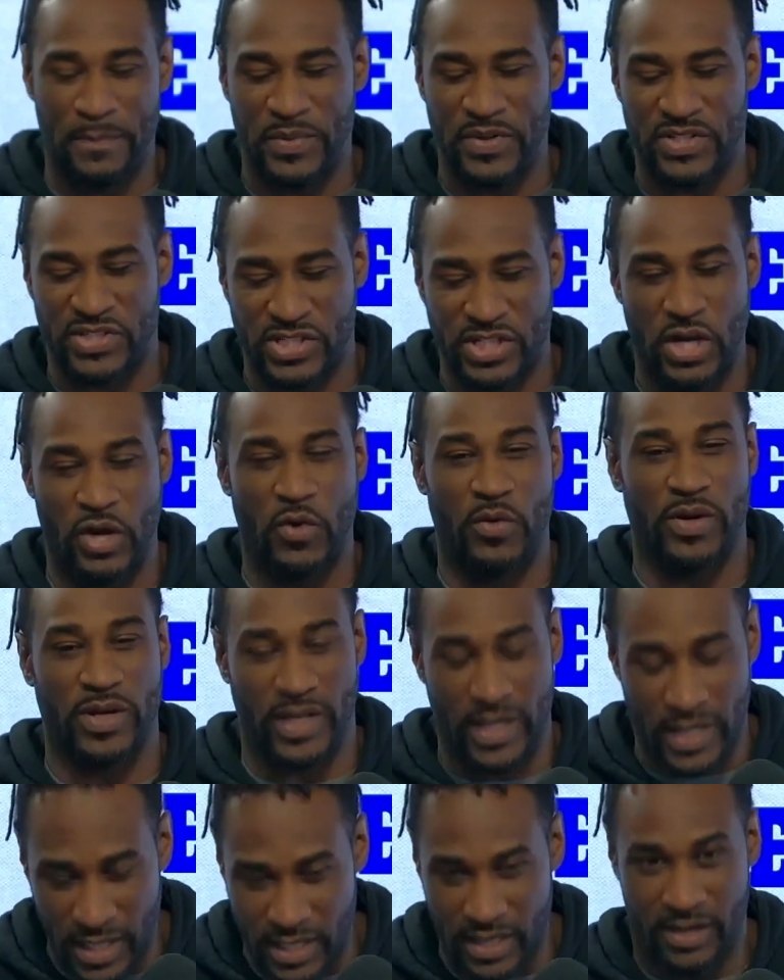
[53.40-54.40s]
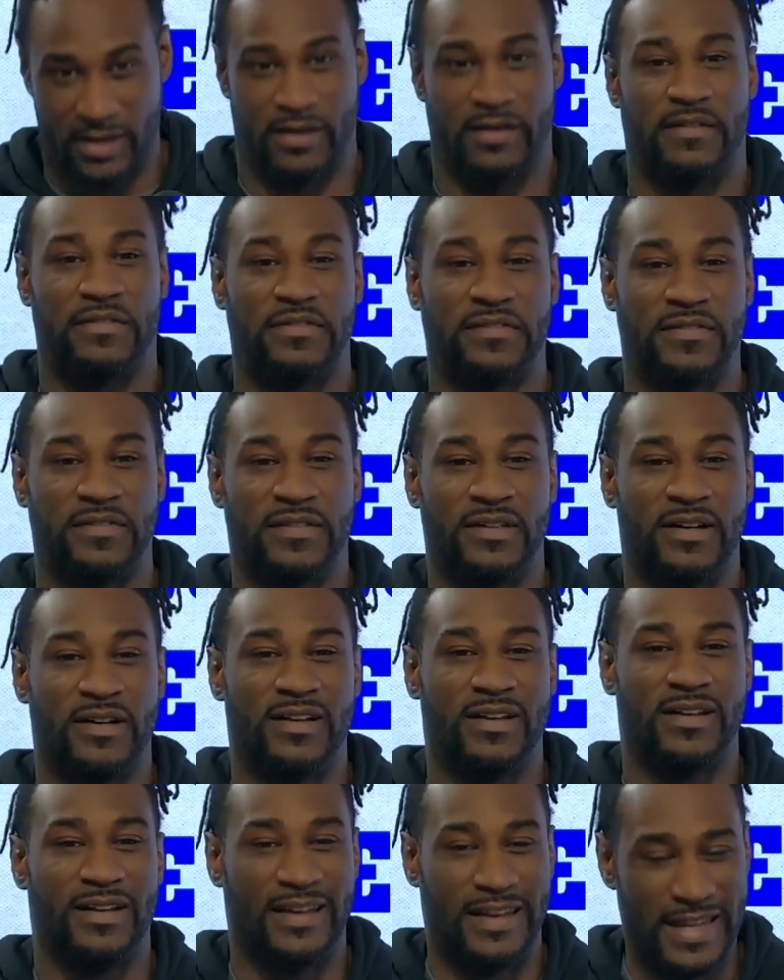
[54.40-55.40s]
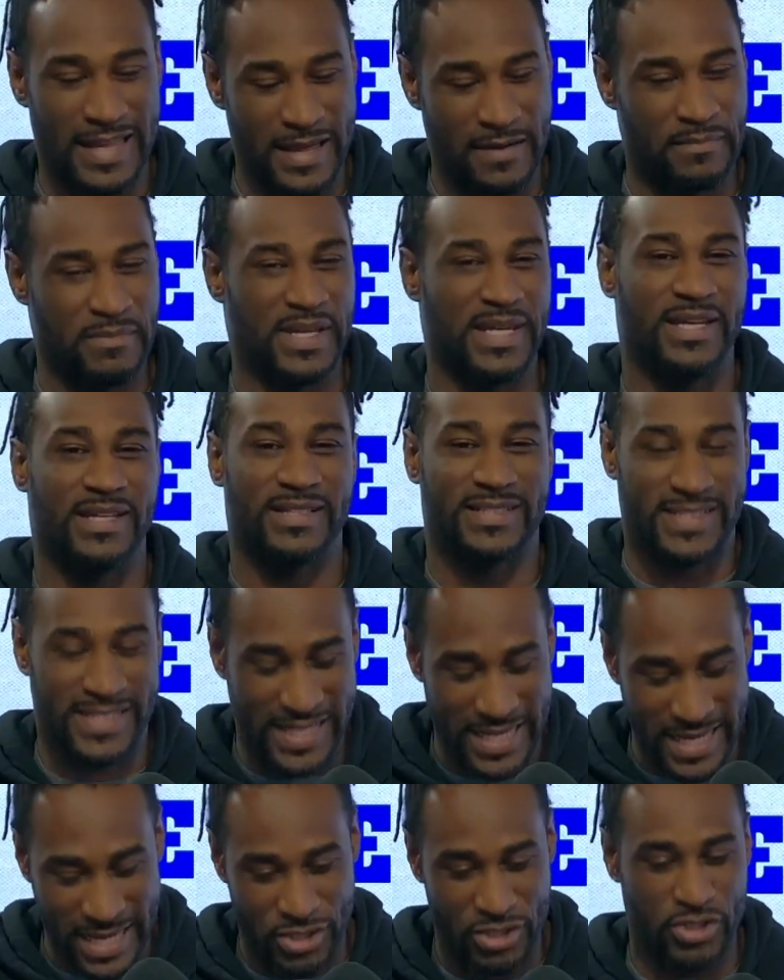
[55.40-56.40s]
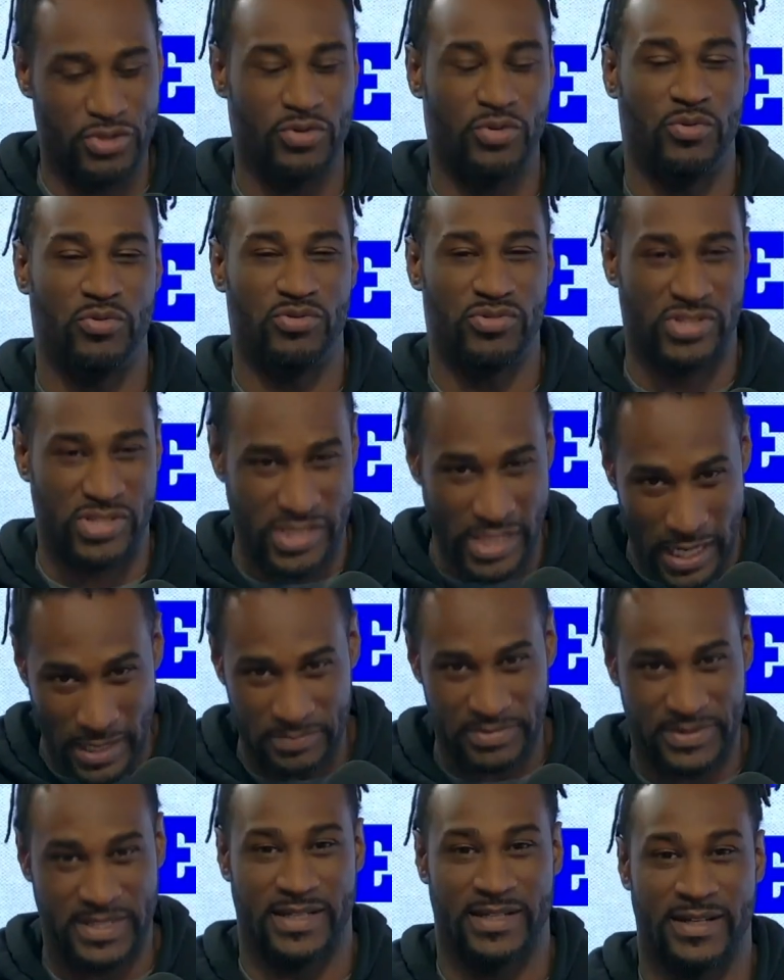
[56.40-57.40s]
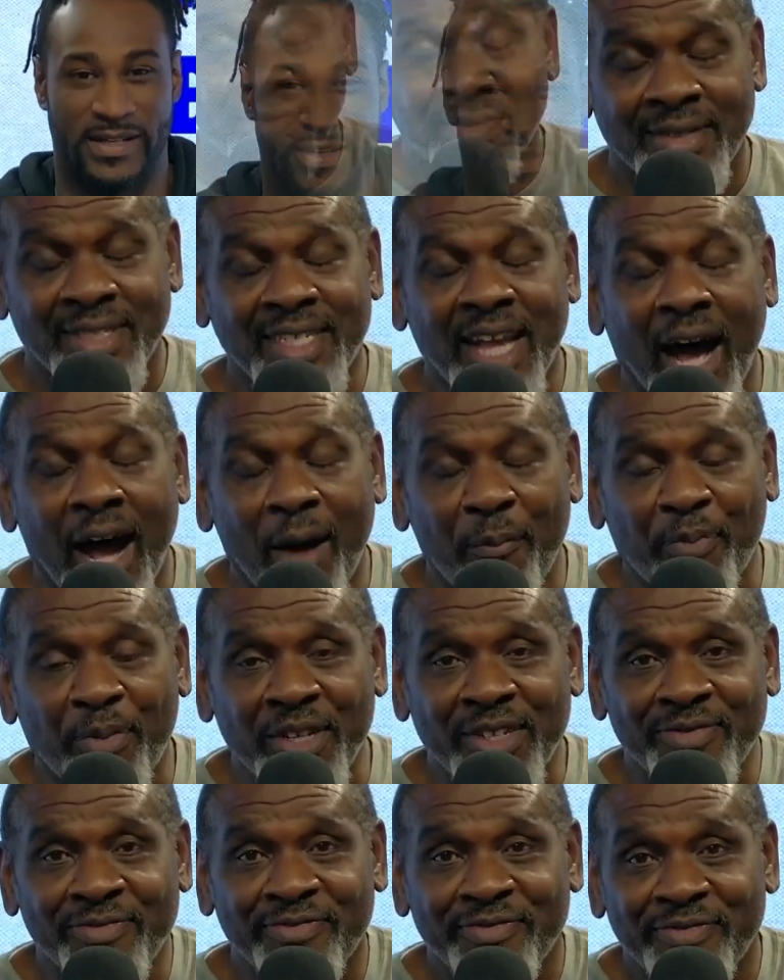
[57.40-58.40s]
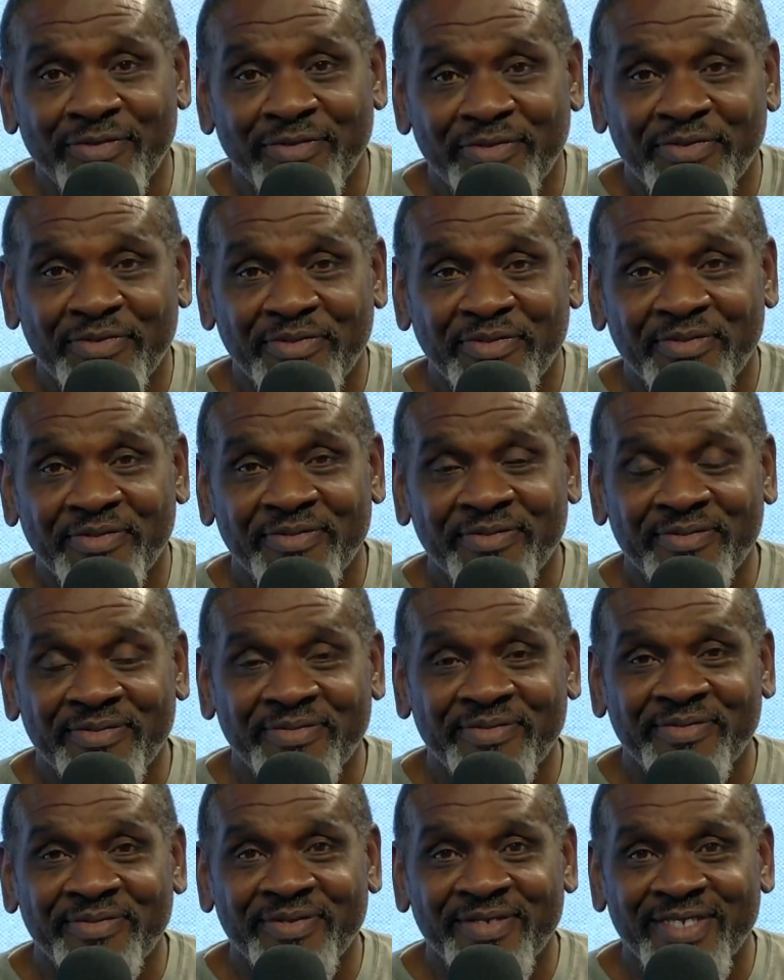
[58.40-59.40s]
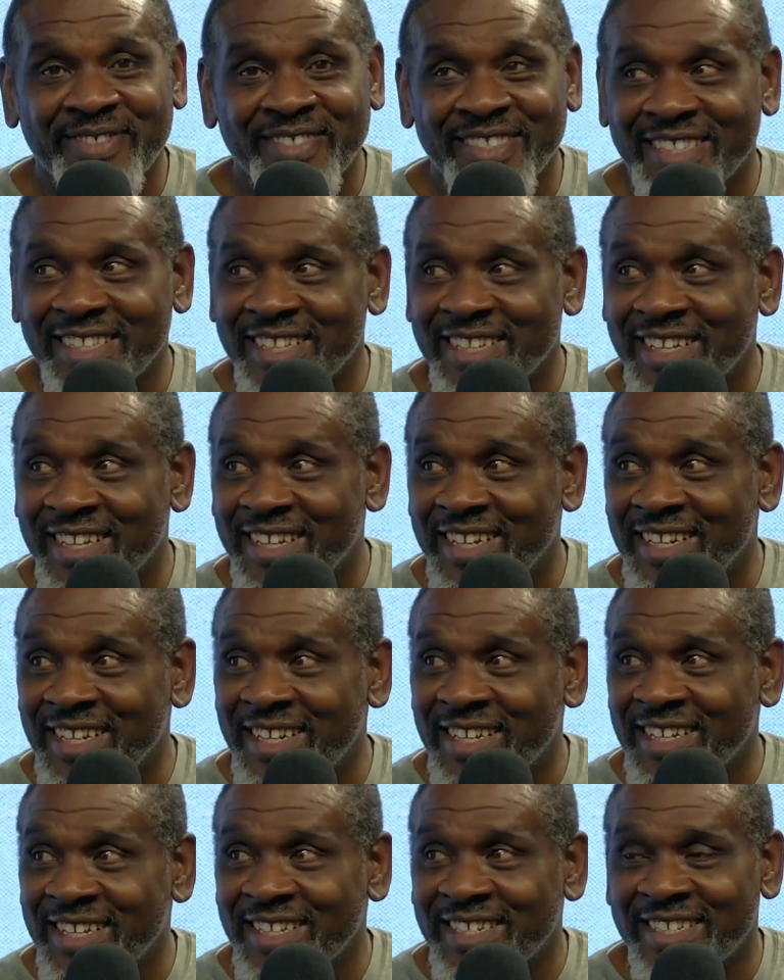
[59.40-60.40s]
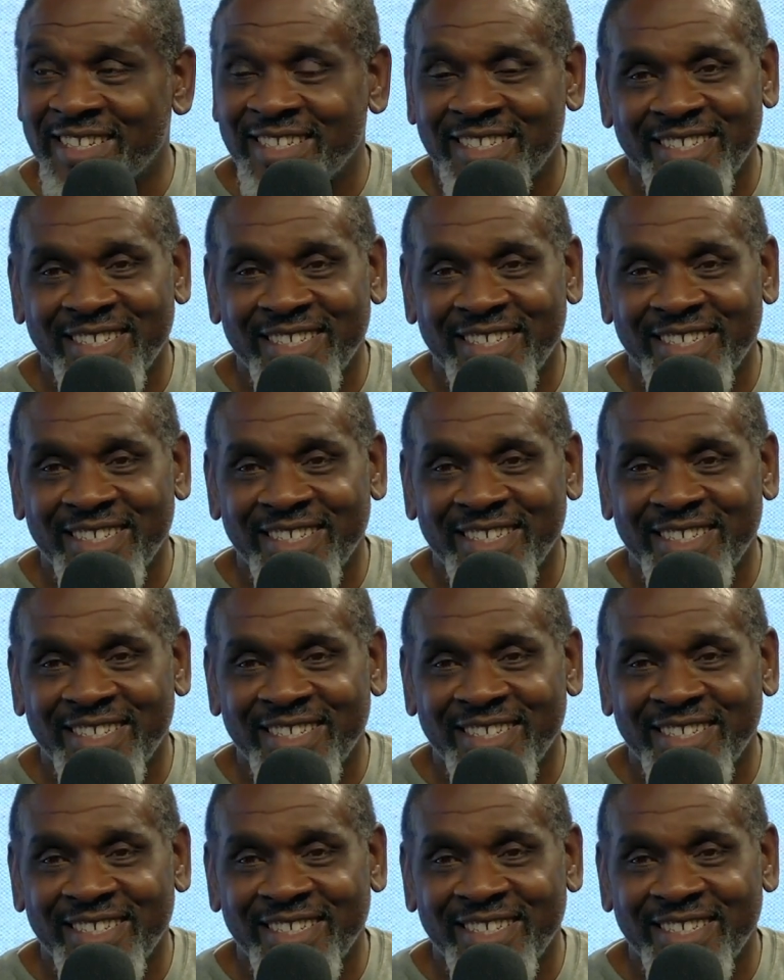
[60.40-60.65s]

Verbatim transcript: episode of Let Me Tell You Something. Something. And I'm not solo today. Now, I